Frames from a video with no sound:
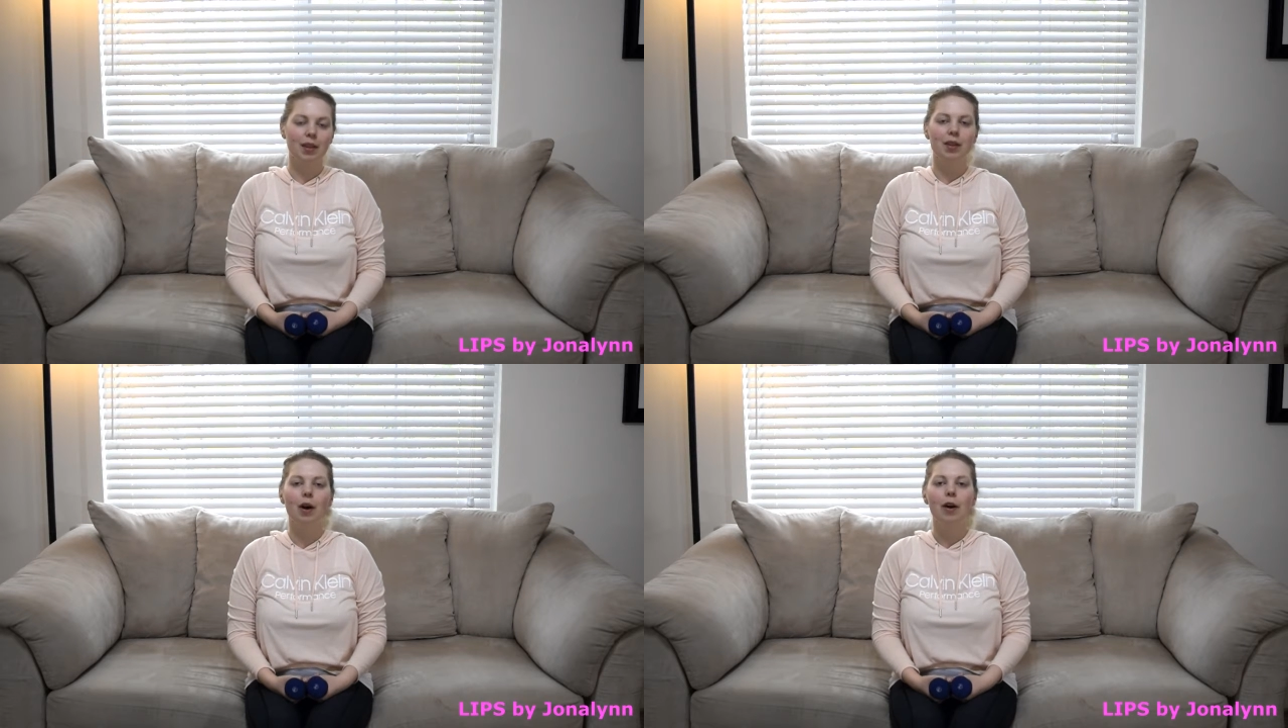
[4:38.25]

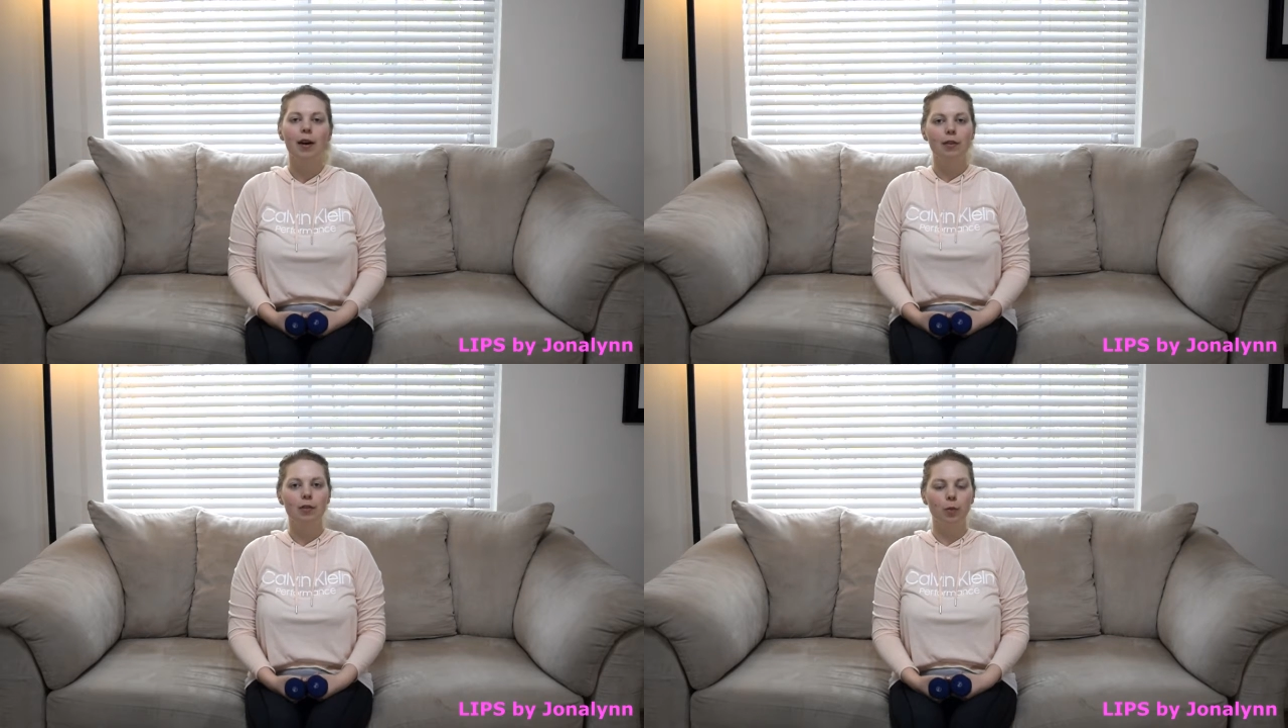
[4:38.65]
your heart
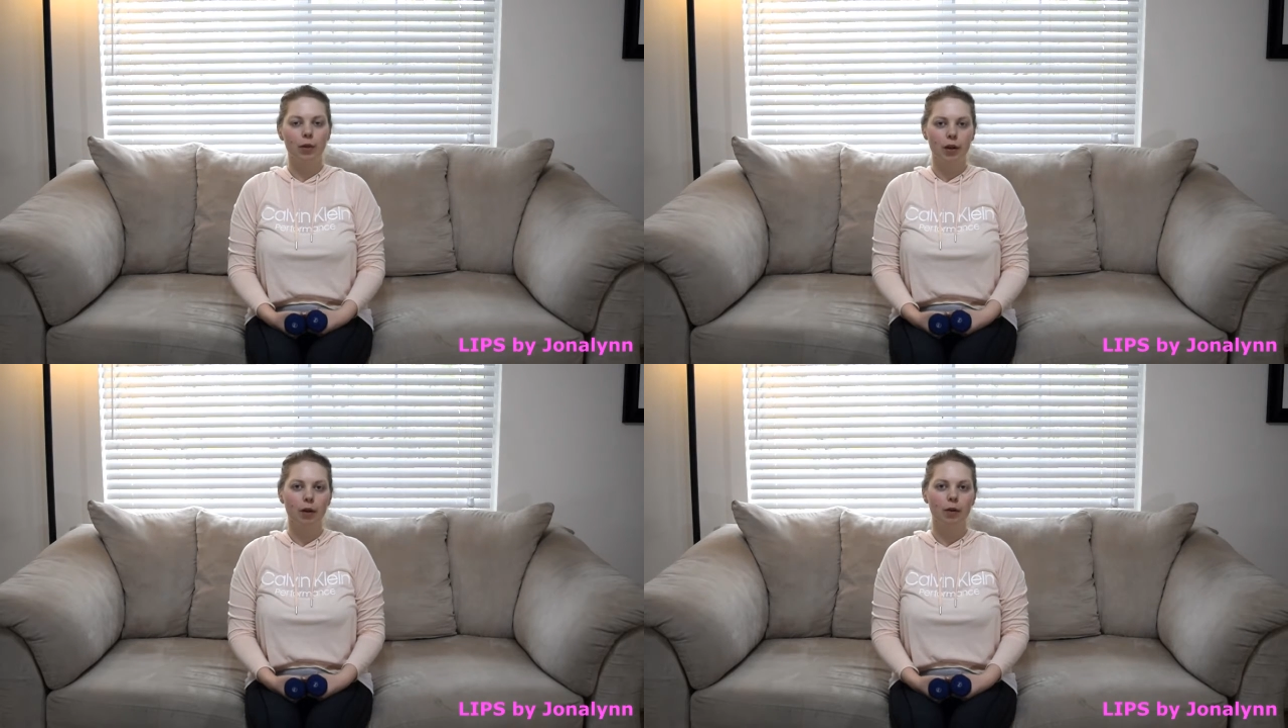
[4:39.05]
has to
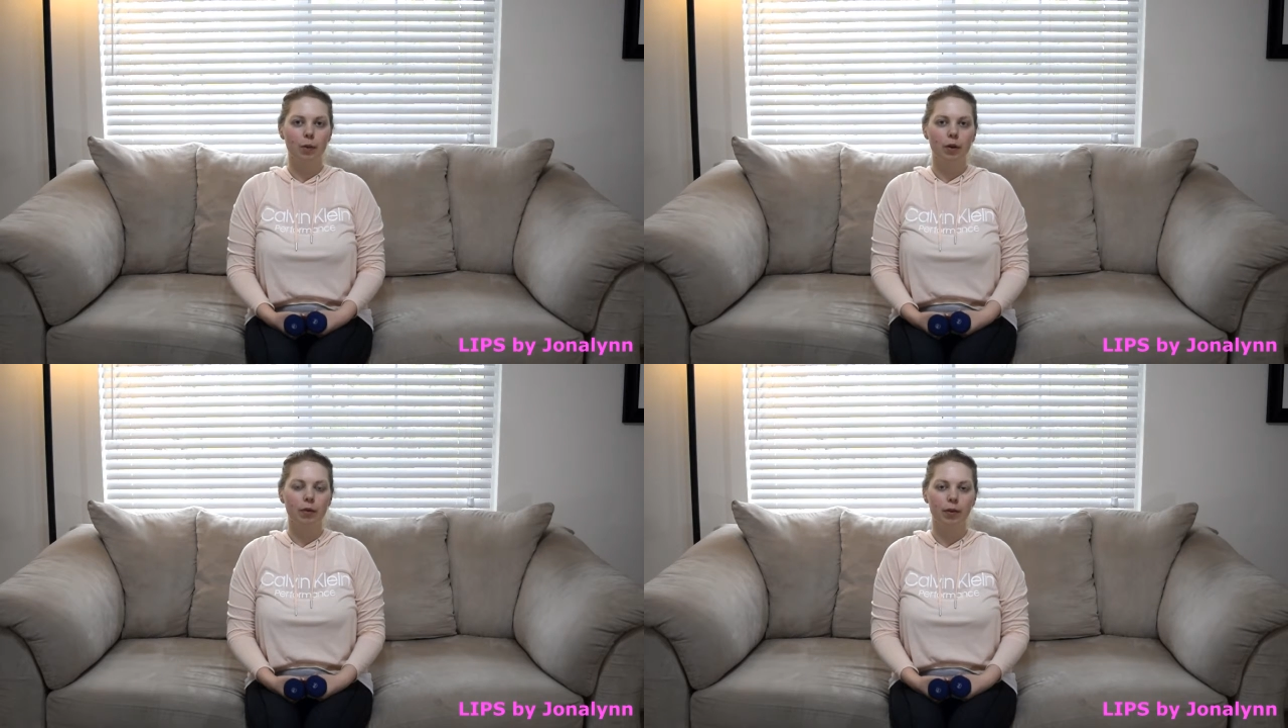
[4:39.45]
work
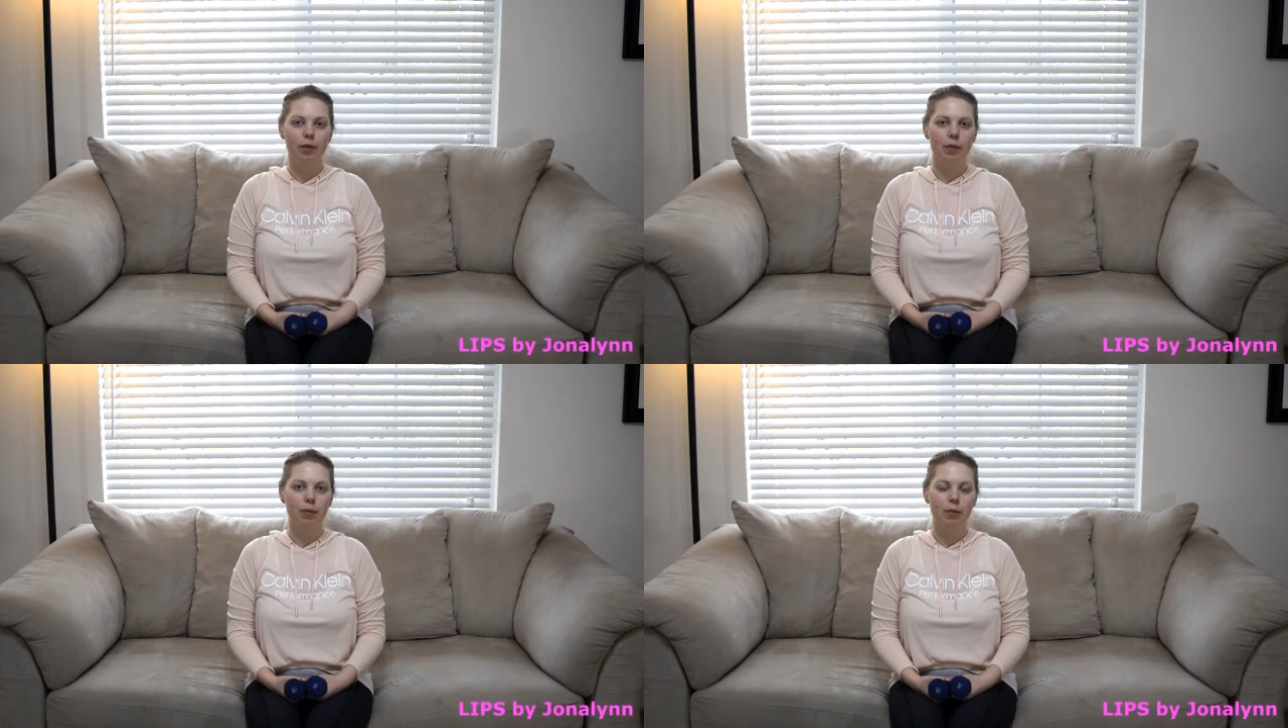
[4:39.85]
harder whenever
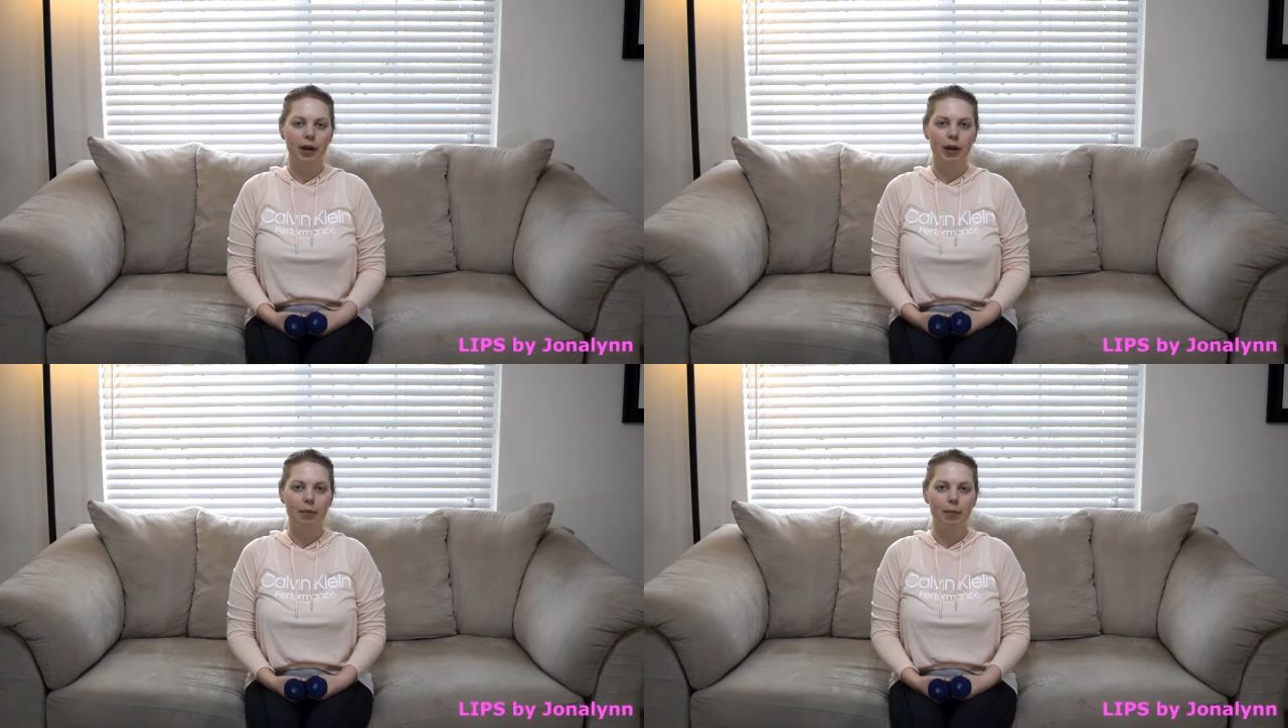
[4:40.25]
you
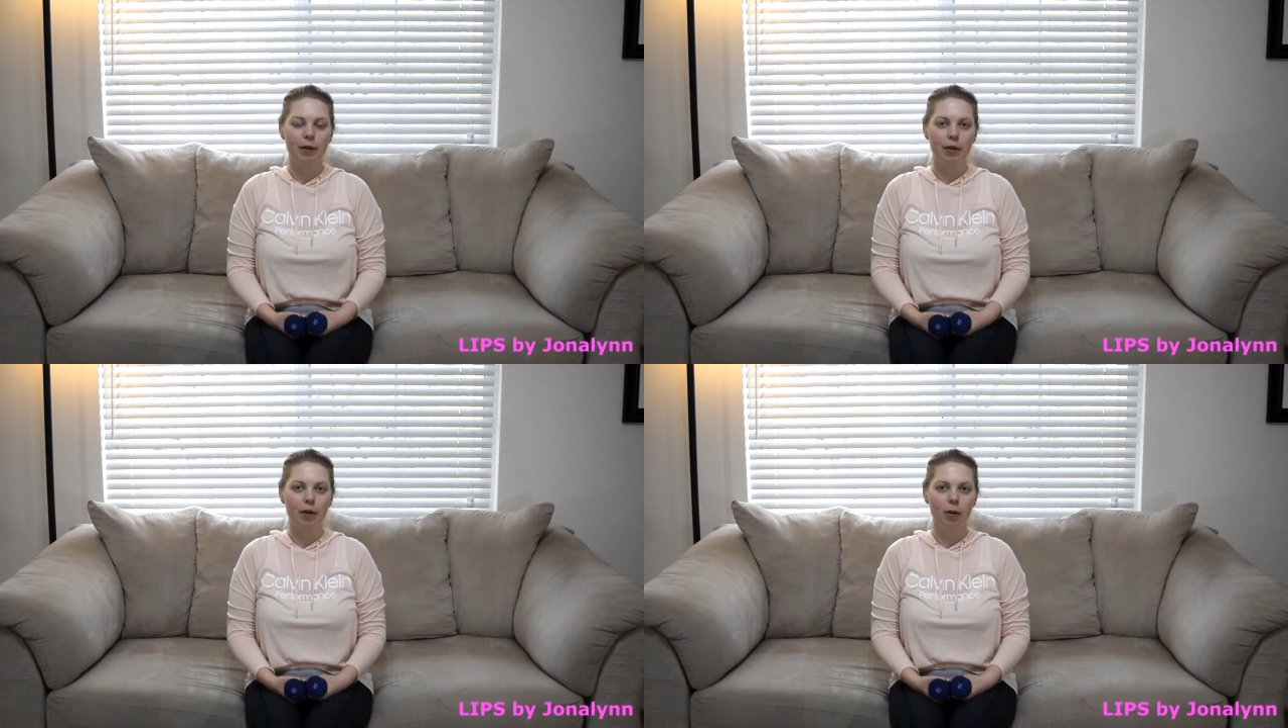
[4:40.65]

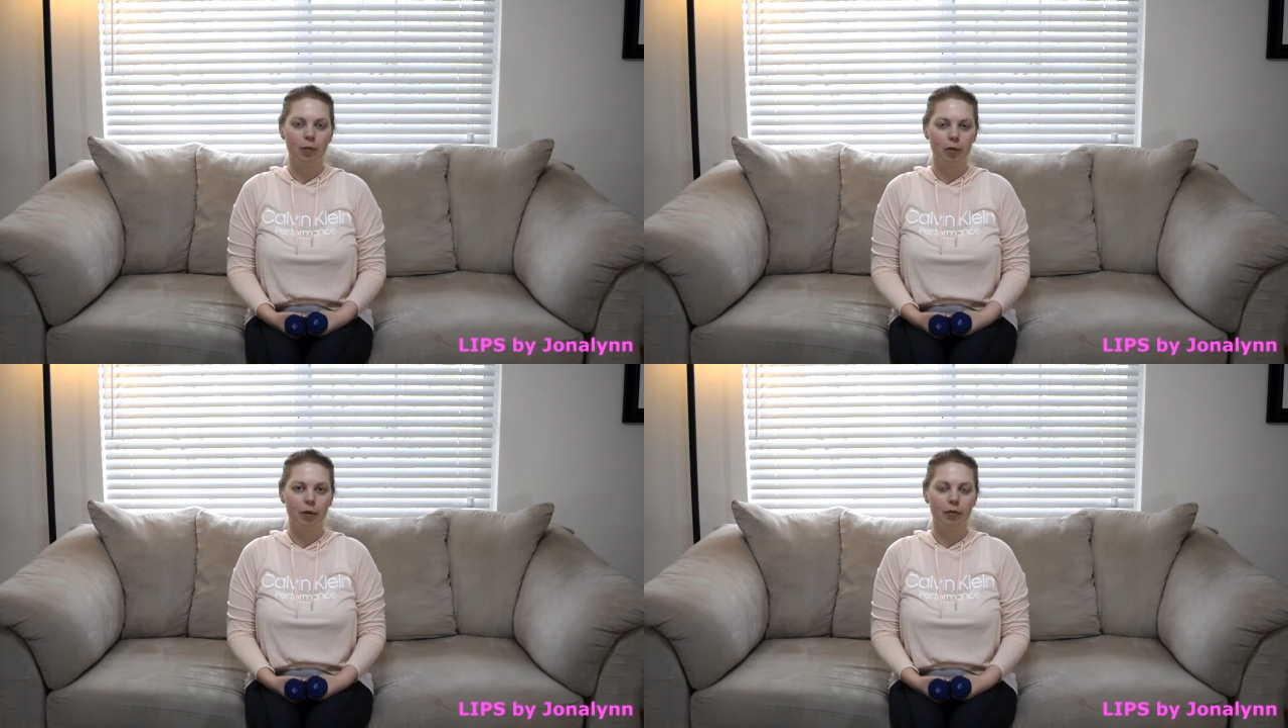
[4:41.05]
put your
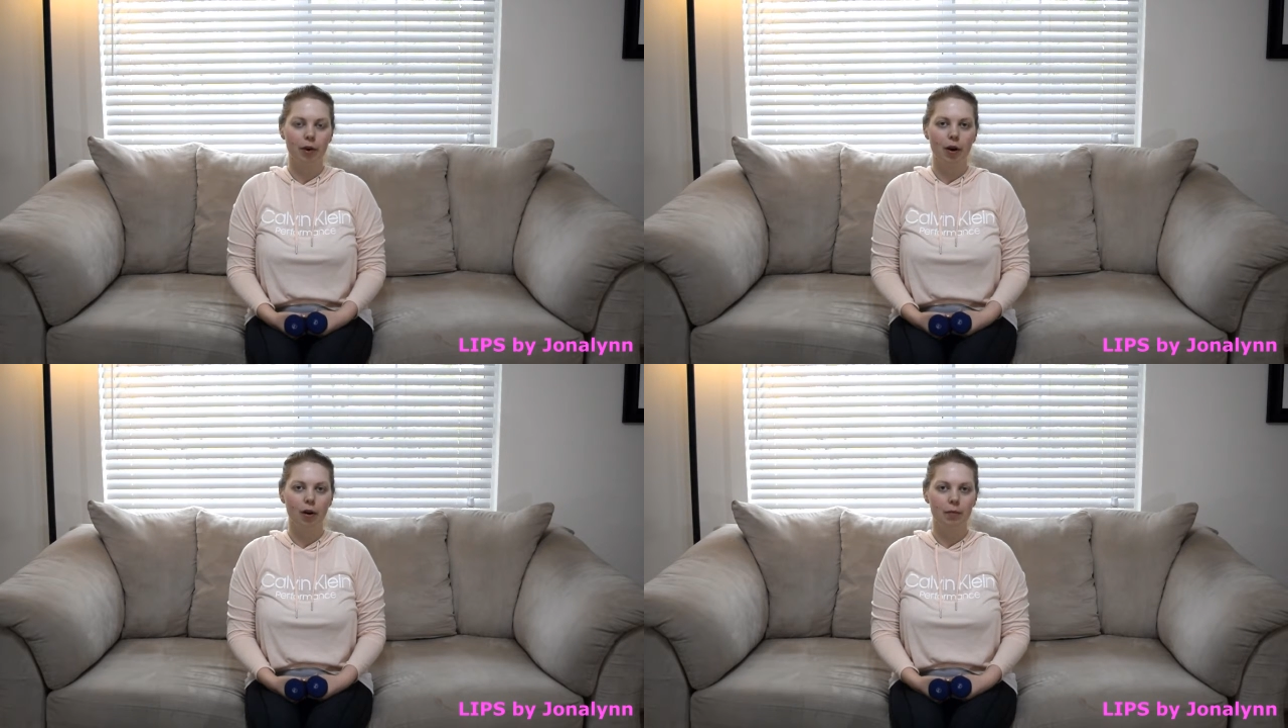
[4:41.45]
arms above
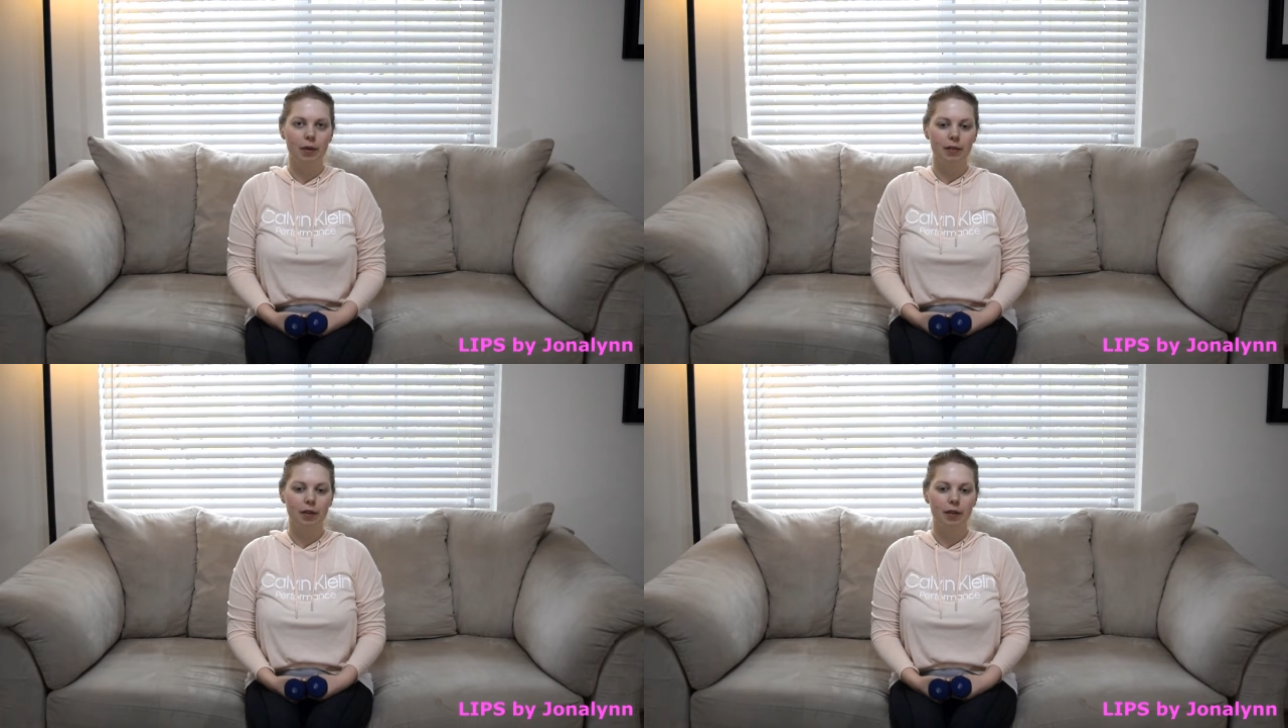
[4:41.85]
your heart,
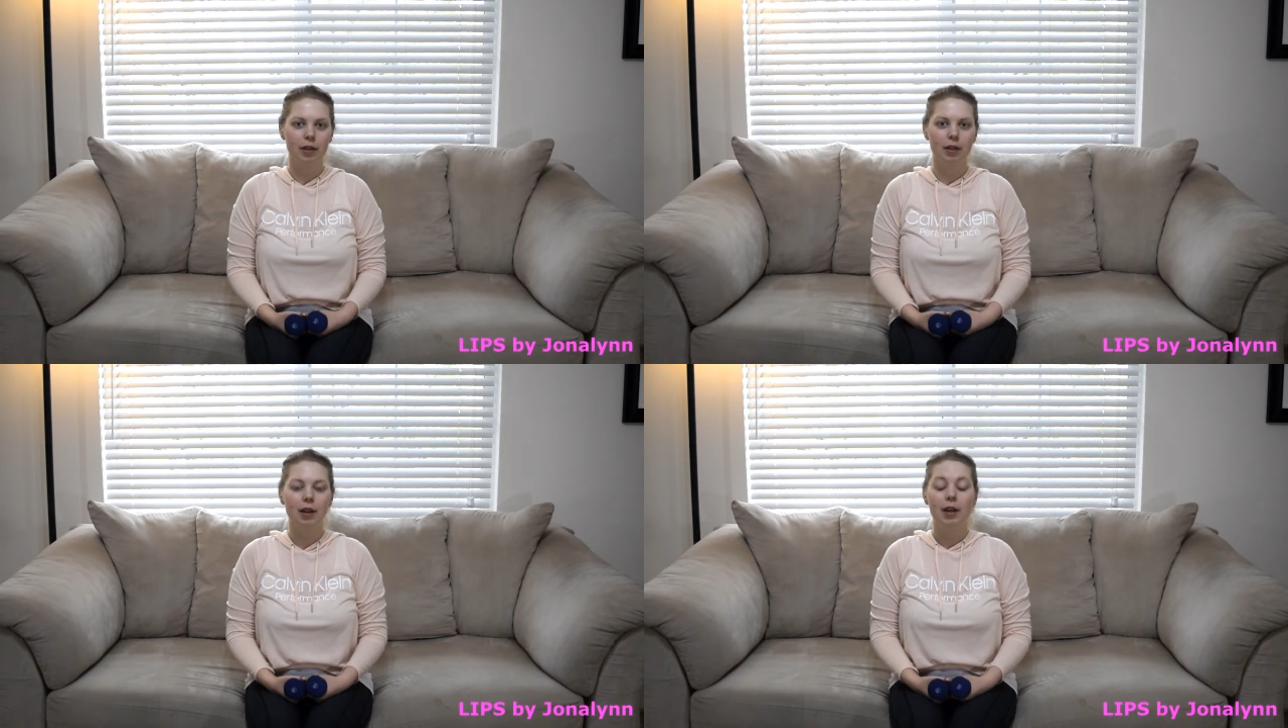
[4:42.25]
basically.